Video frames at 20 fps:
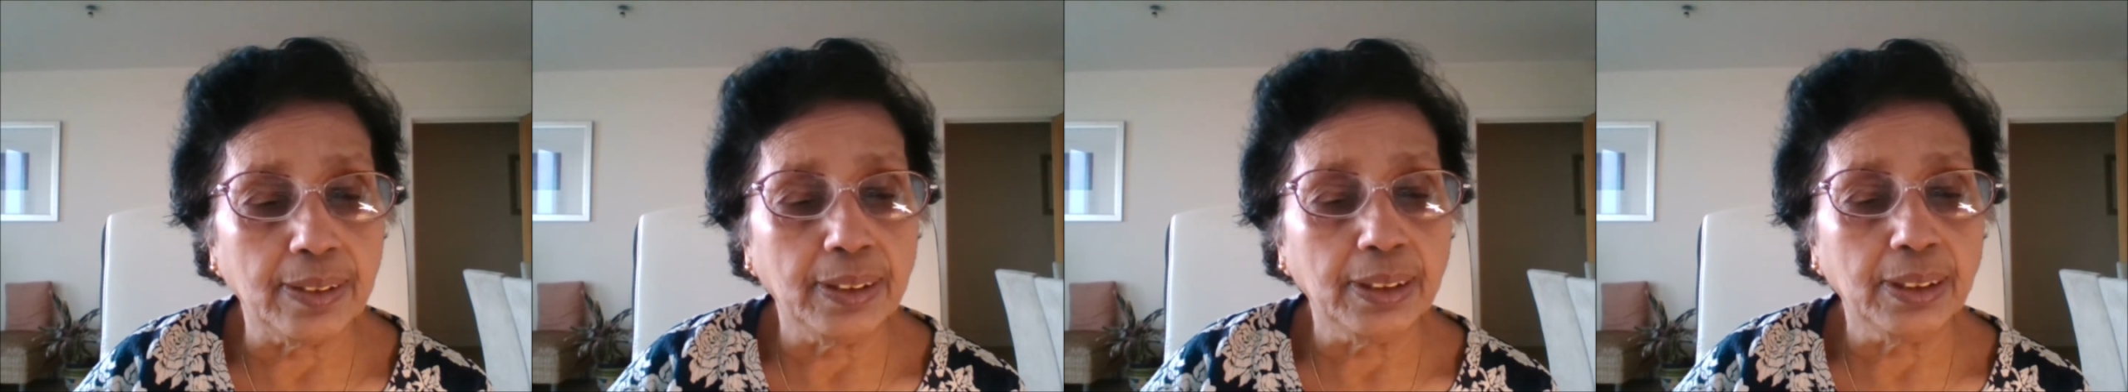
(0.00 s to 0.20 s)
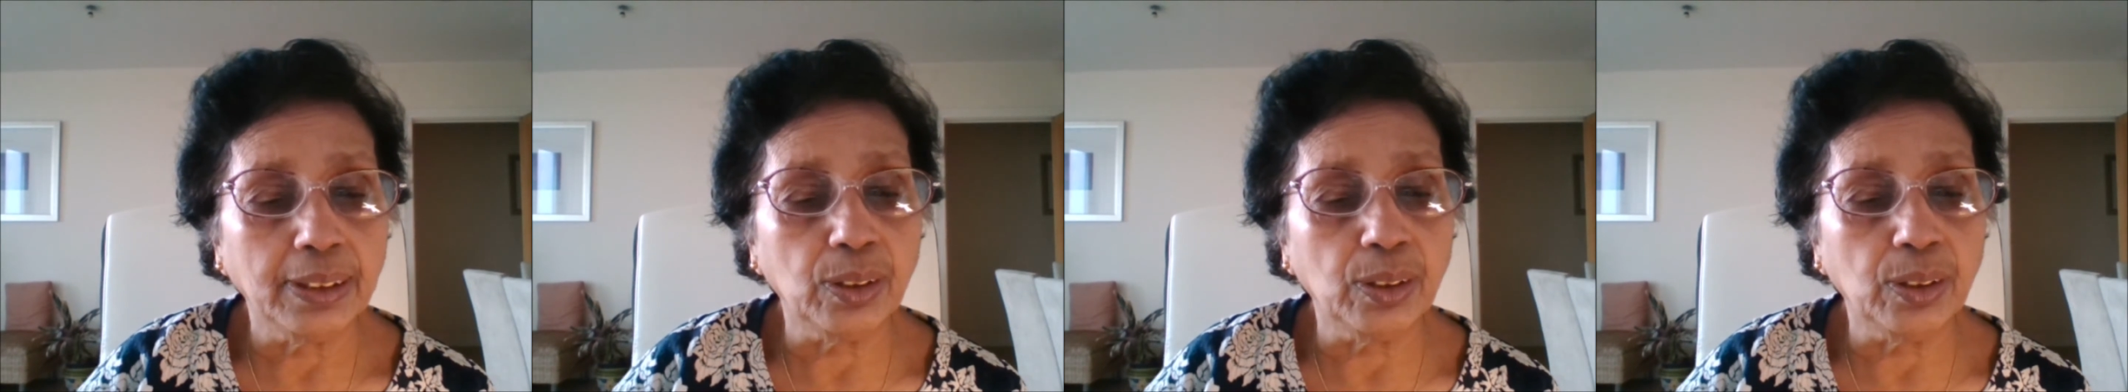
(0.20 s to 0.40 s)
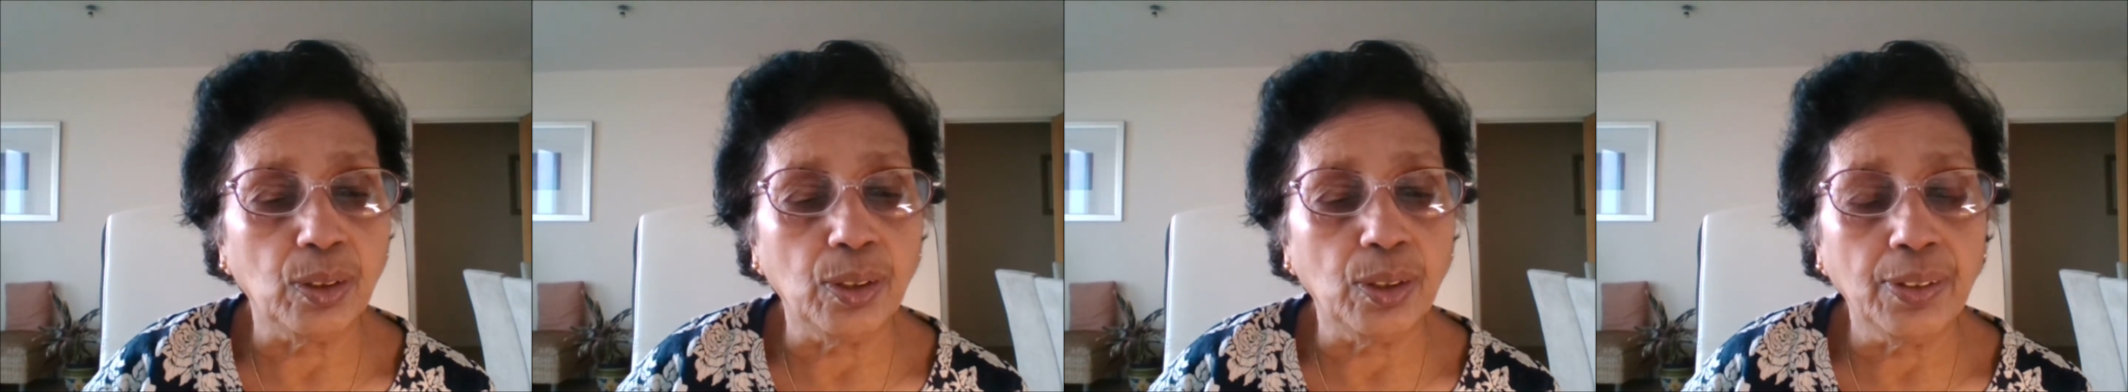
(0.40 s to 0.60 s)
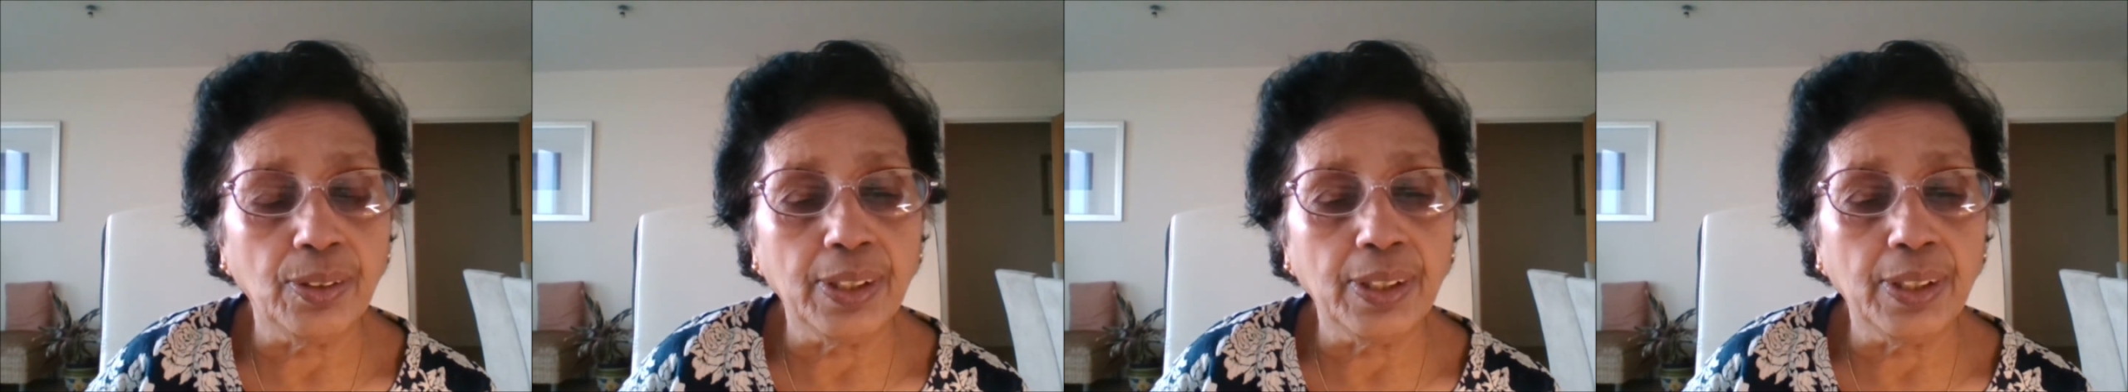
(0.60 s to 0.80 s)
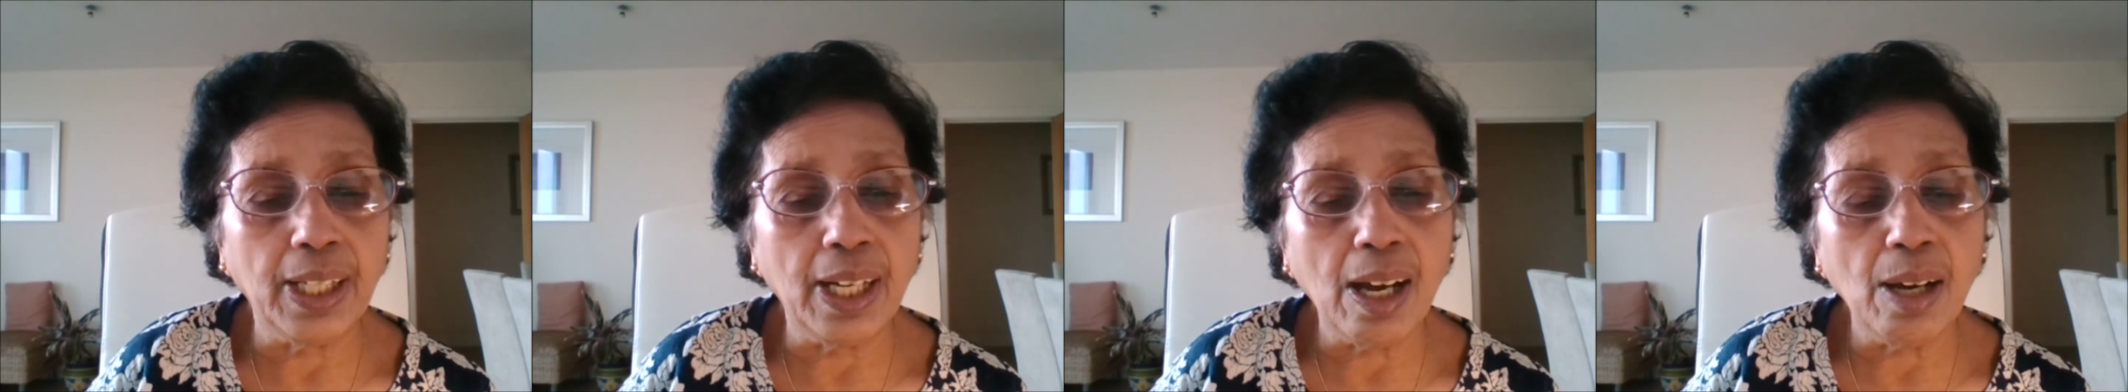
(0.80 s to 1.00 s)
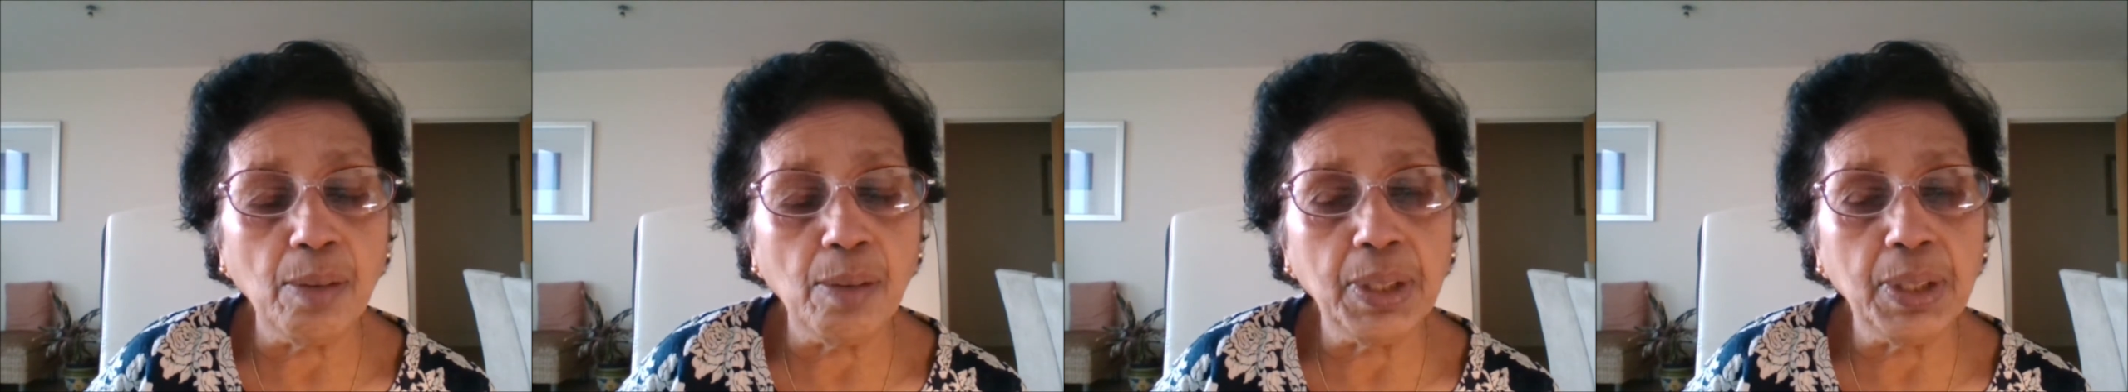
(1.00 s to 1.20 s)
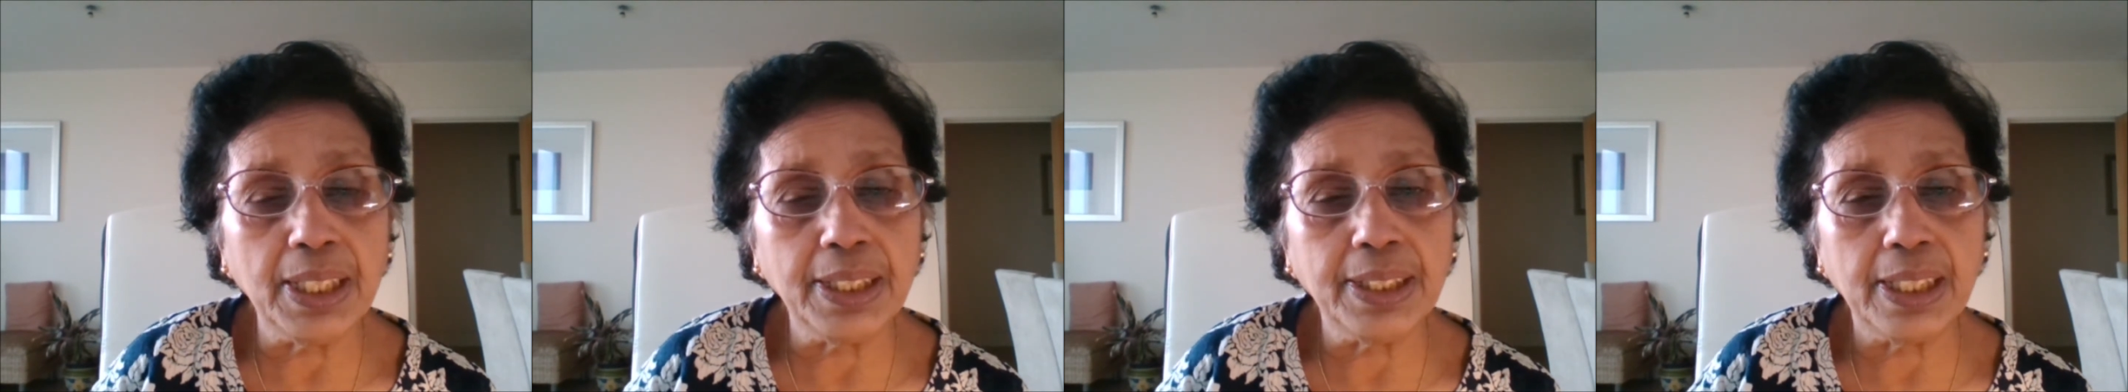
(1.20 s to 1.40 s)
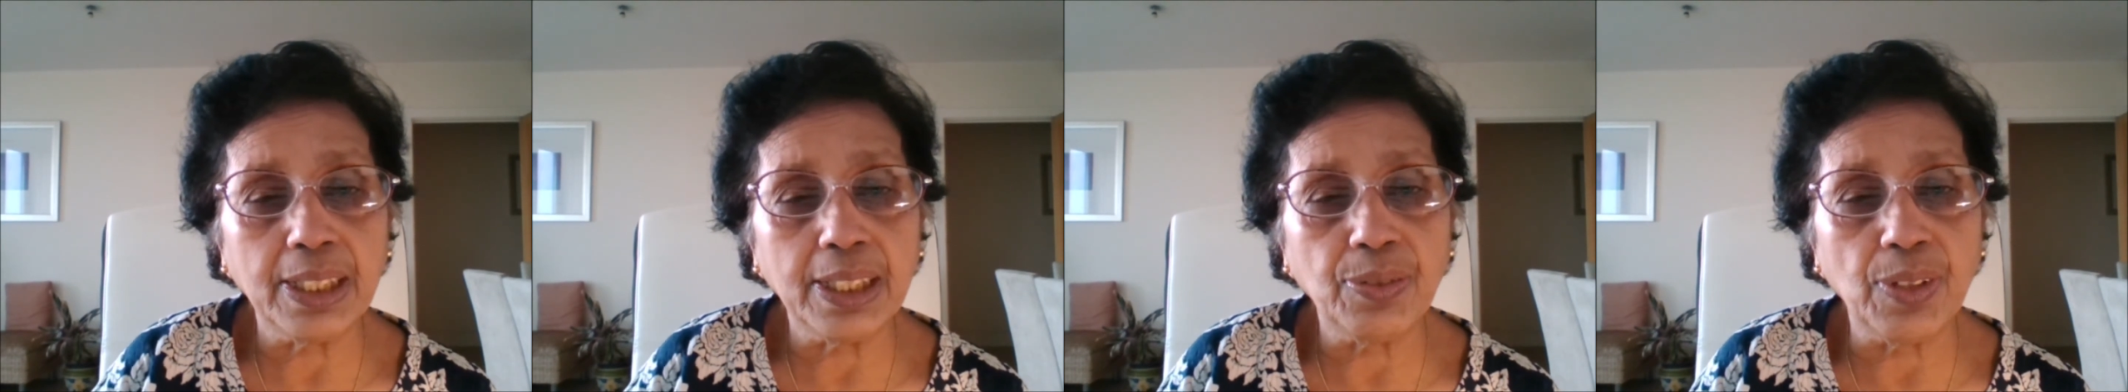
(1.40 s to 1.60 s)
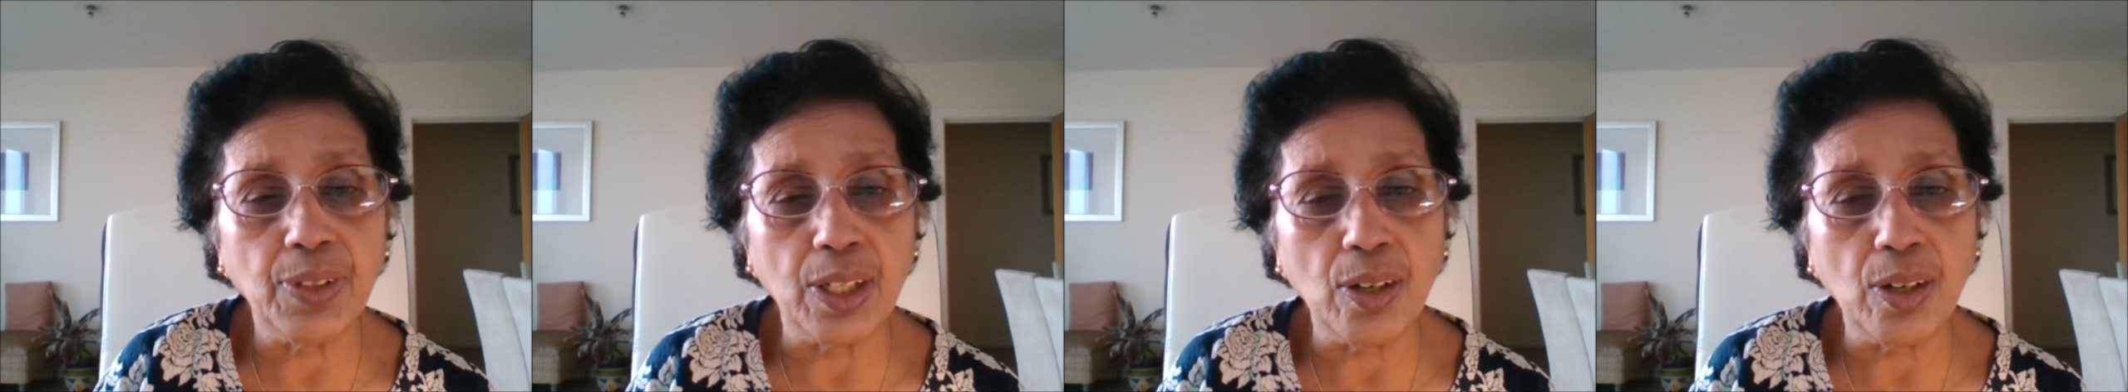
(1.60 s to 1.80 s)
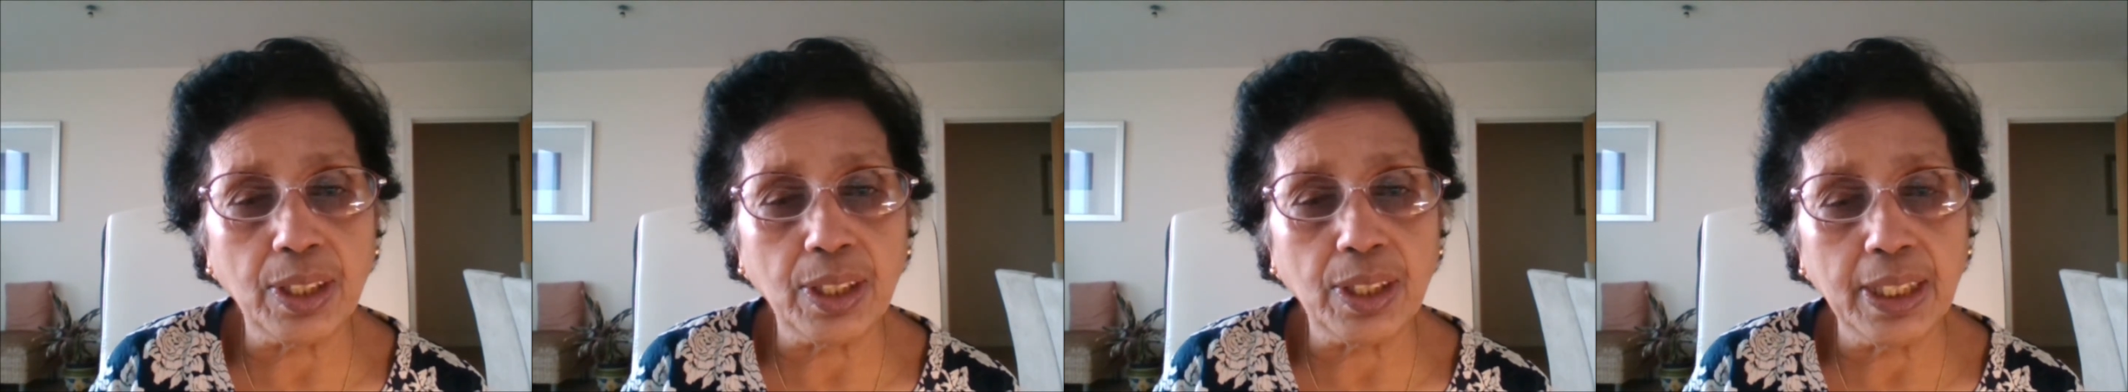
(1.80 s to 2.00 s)
So the liabilities will
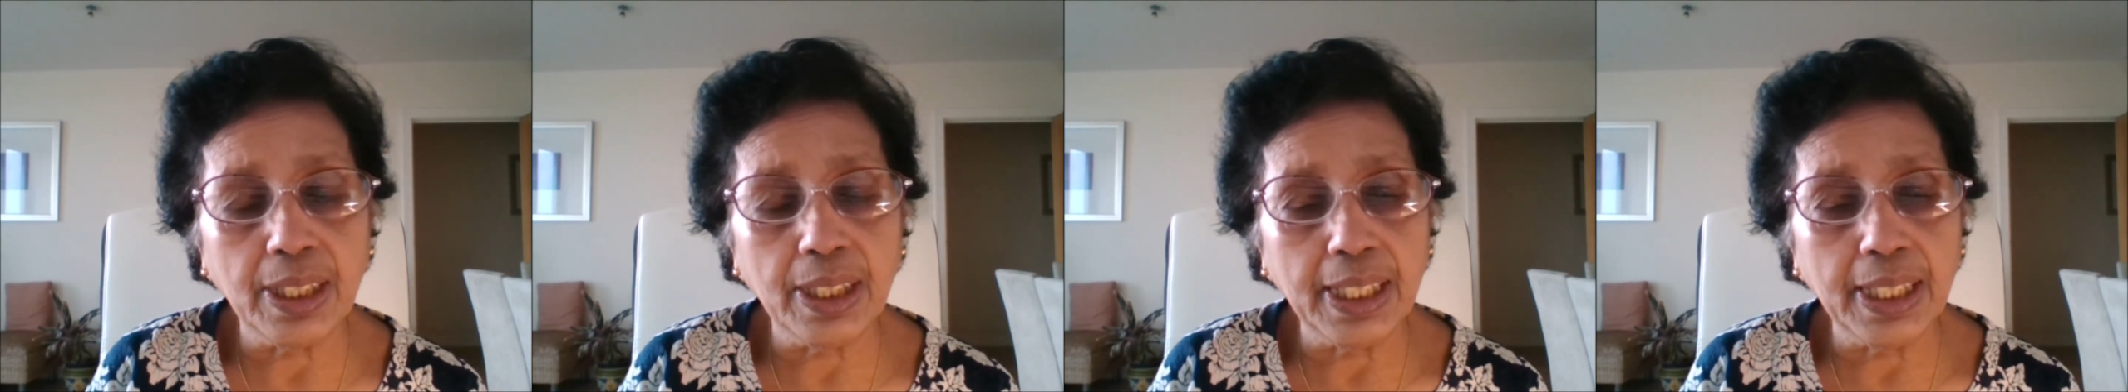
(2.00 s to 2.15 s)
not